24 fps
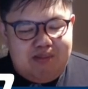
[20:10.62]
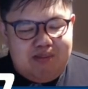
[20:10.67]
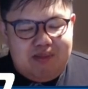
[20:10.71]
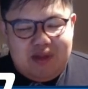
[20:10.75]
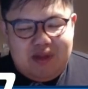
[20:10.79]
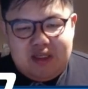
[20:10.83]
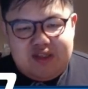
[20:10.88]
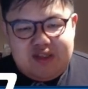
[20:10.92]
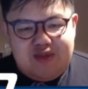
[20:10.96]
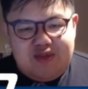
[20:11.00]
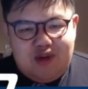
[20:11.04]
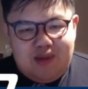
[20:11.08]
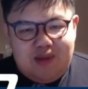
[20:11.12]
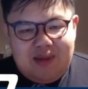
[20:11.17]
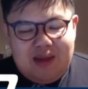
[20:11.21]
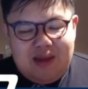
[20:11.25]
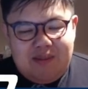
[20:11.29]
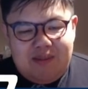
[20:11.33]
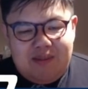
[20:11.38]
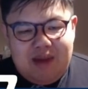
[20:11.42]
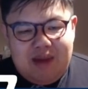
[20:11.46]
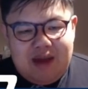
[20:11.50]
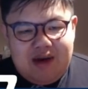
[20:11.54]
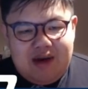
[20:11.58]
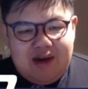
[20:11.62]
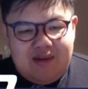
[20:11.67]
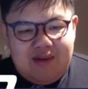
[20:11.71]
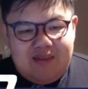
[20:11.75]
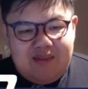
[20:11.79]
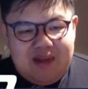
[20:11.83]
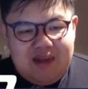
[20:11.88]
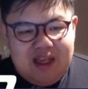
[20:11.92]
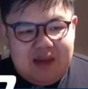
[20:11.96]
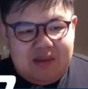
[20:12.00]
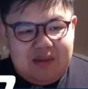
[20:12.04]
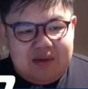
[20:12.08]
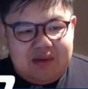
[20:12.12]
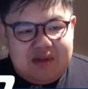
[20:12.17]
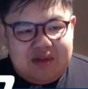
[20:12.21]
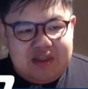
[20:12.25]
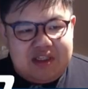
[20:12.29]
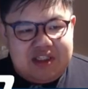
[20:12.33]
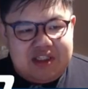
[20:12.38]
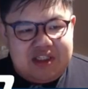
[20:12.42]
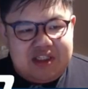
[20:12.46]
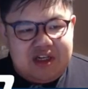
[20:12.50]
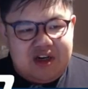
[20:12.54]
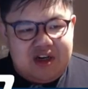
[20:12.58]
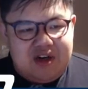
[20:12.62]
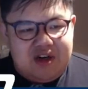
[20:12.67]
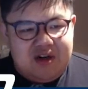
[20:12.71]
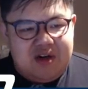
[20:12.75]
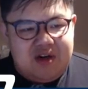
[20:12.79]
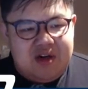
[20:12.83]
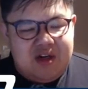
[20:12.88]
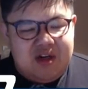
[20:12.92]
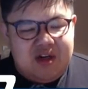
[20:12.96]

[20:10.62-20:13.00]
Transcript: this format might not be able to show